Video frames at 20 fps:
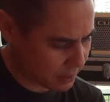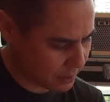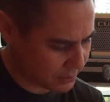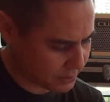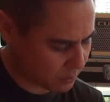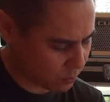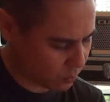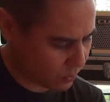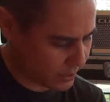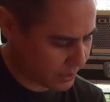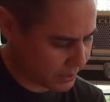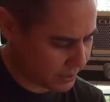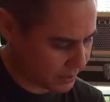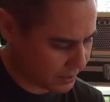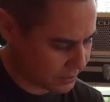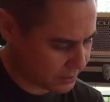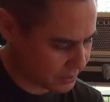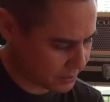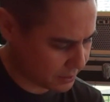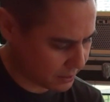like some
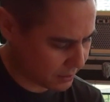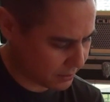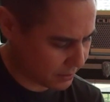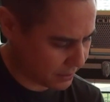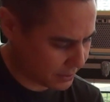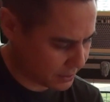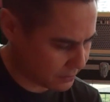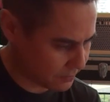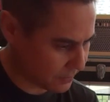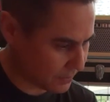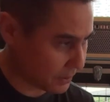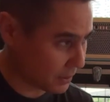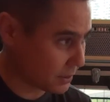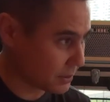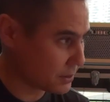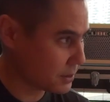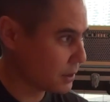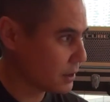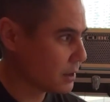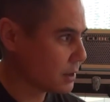weirdness in these
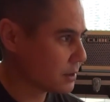fingers.